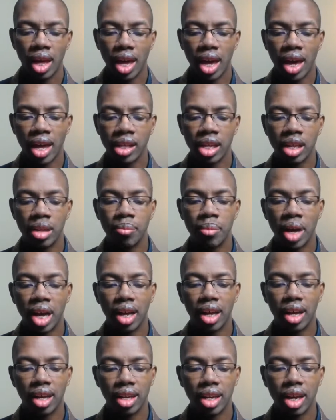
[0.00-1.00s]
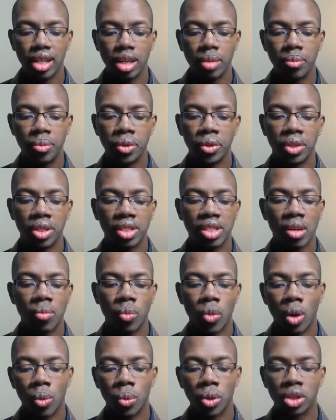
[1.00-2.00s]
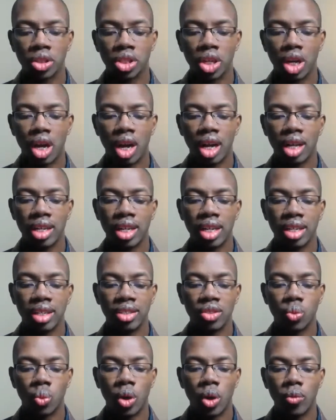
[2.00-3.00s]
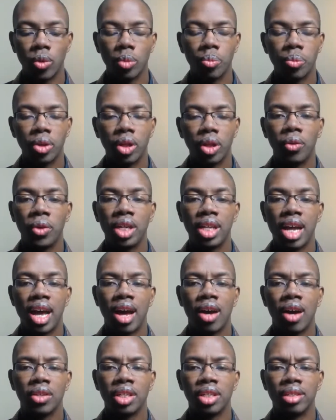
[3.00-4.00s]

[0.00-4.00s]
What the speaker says: And in Mahayana Buddhism, what we're taught is what we're blowing out